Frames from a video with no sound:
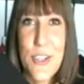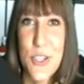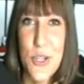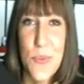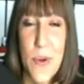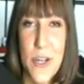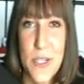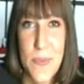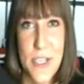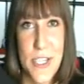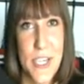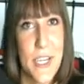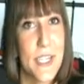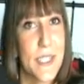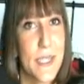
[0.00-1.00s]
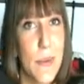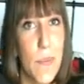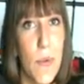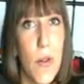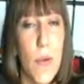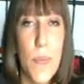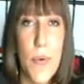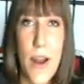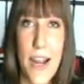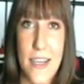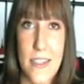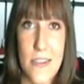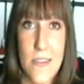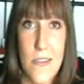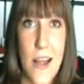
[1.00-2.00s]
Shoebox budget is simple,
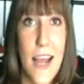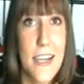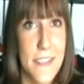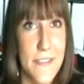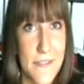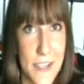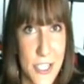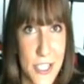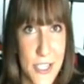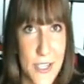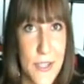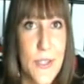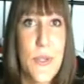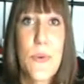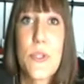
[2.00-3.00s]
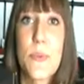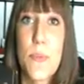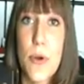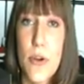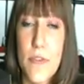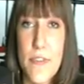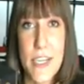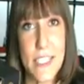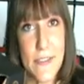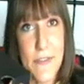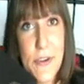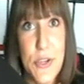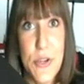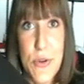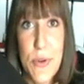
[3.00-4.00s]
practical, and efficient, so it's perfect if
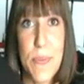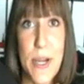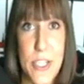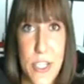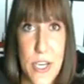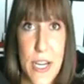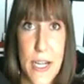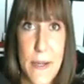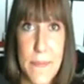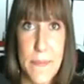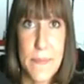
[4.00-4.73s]
you're new to budgeting.